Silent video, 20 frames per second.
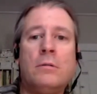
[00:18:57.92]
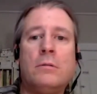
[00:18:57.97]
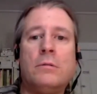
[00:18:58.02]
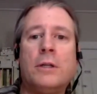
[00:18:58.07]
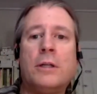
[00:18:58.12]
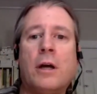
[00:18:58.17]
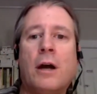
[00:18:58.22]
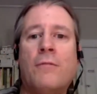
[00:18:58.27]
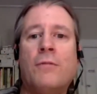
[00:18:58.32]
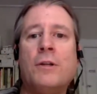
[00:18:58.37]

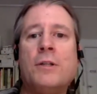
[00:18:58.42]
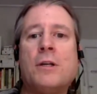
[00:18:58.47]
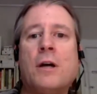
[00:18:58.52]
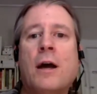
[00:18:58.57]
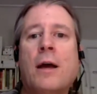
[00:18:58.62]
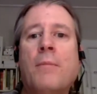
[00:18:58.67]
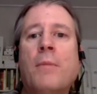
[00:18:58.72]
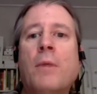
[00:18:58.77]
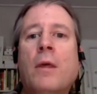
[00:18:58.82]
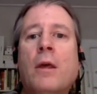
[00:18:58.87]
recovery
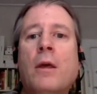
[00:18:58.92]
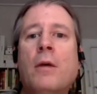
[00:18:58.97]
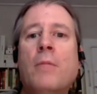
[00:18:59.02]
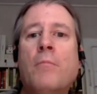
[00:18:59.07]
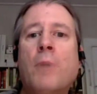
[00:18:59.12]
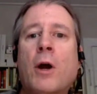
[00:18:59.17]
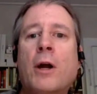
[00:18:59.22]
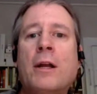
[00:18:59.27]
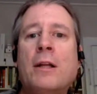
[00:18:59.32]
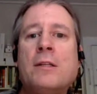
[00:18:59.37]
time.
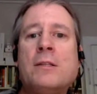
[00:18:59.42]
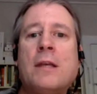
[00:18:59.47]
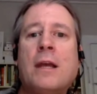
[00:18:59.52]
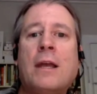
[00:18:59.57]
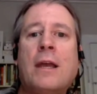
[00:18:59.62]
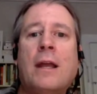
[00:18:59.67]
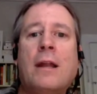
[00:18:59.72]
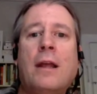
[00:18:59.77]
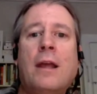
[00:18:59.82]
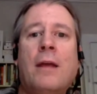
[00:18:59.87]
Markets
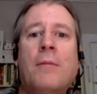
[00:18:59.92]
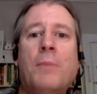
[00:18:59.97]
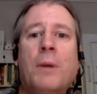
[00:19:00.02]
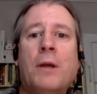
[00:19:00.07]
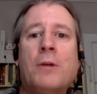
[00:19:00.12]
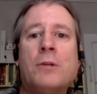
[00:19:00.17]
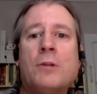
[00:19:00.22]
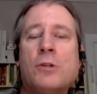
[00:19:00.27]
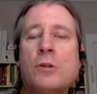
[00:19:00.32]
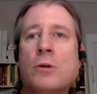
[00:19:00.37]
that get hit
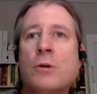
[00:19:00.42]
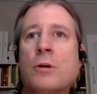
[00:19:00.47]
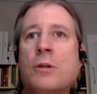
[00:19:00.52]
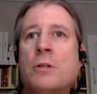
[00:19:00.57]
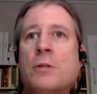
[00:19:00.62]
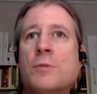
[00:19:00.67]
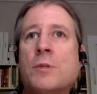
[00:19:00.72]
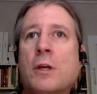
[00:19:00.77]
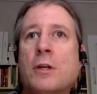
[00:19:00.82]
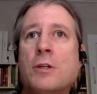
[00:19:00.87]
because of
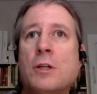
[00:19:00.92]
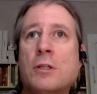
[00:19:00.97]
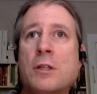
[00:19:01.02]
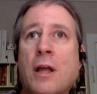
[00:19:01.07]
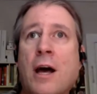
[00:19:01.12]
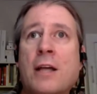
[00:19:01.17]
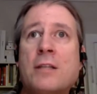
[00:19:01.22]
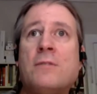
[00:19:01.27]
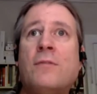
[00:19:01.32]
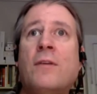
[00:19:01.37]
tourism, such as
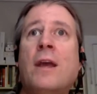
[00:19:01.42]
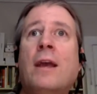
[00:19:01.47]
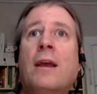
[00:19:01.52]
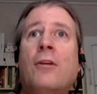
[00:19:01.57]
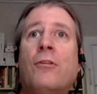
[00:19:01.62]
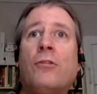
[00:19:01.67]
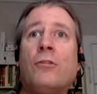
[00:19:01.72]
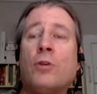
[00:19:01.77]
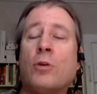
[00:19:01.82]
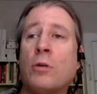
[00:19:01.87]
Las
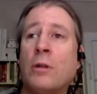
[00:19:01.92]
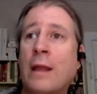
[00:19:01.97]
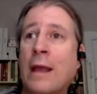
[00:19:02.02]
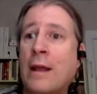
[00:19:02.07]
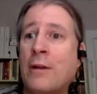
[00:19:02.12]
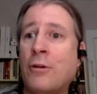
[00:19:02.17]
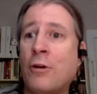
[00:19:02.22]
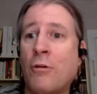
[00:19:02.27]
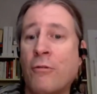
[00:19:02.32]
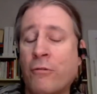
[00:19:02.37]
Vegas and
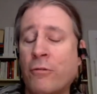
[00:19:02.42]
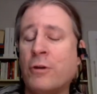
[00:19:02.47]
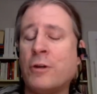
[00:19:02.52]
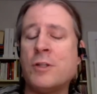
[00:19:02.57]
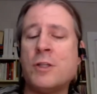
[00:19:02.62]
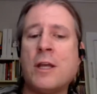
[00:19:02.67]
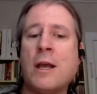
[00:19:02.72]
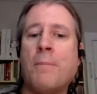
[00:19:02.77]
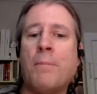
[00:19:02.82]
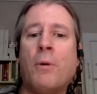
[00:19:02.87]
Orlando, for
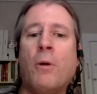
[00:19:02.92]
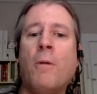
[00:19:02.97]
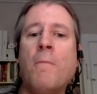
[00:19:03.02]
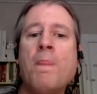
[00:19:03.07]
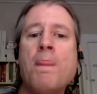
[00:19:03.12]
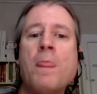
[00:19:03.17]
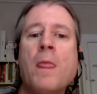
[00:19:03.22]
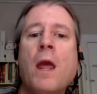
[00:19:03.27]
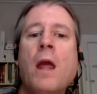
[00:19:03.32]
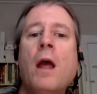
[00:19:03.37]
example,
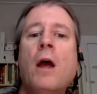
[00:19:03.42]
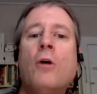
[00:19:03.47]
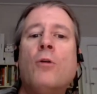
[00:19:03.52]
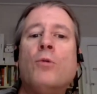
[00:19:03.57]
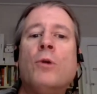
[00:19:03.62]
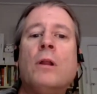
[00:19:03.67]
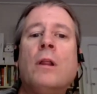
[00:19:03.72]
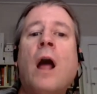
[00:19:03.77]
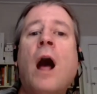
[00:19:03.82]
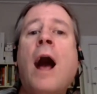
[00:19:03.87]

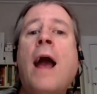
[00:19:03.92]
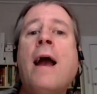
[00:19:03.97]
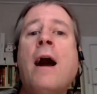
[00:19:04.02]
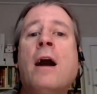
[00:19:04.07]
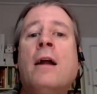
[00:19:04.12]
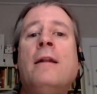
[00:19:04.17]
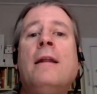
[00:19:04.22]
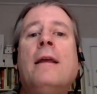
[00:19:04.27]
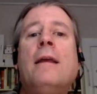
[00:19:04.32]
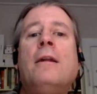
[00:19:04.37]
rely
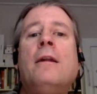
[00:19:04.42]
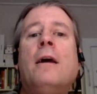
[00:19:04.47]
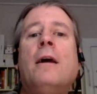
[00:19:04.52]
on